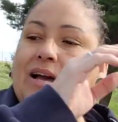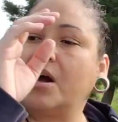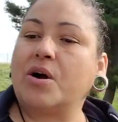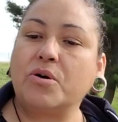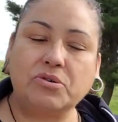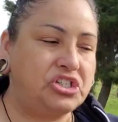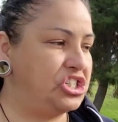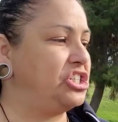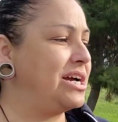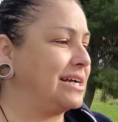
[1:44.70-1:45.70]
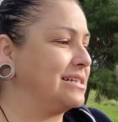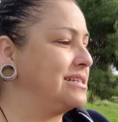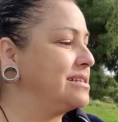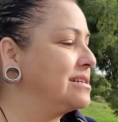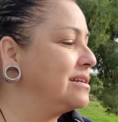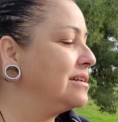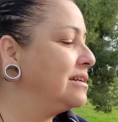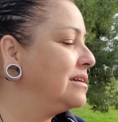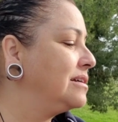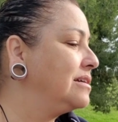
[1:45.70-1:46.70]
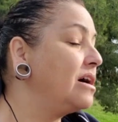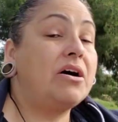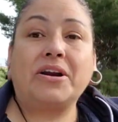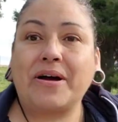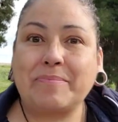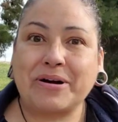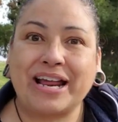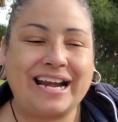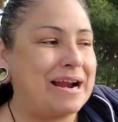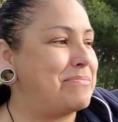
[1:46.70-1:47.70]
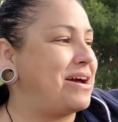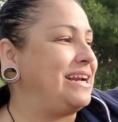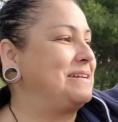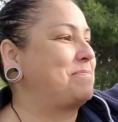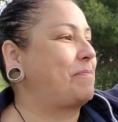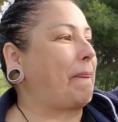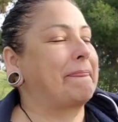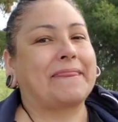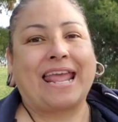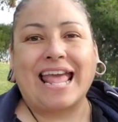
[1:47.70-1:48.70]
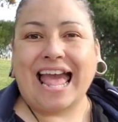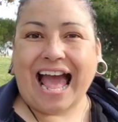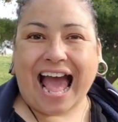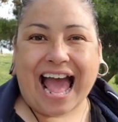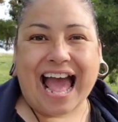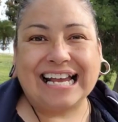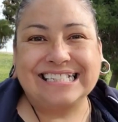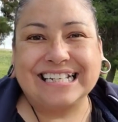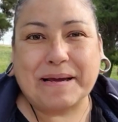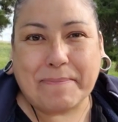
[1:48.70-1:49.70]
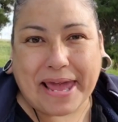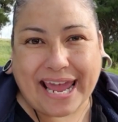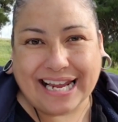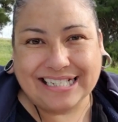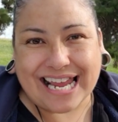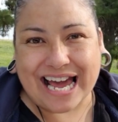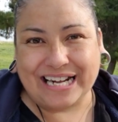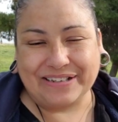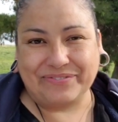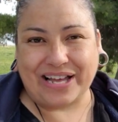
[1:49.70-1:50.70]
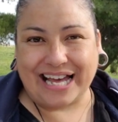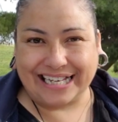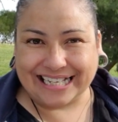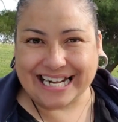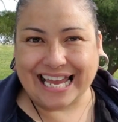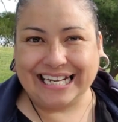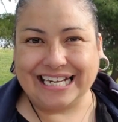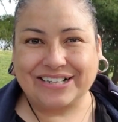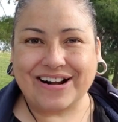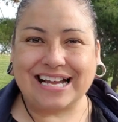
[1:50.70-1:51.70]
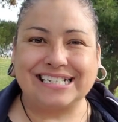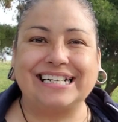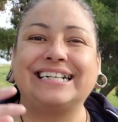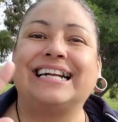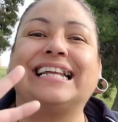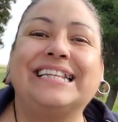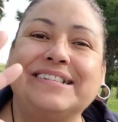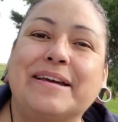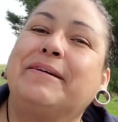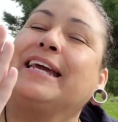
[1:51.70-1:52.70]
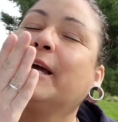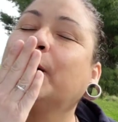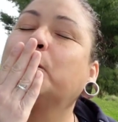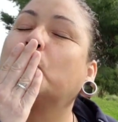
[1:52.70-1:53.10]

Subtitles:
Oh, shucks. Oh, no, I brought it. I took a page out of Canadian Crocheter. Hello, Debbie.